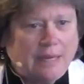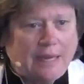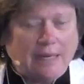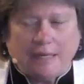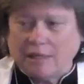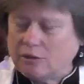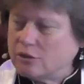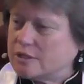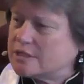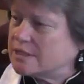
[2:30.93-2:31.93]
and he
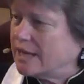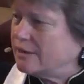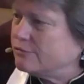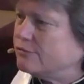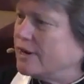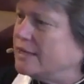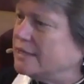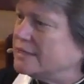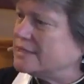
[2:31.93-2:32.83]
looks at a friend and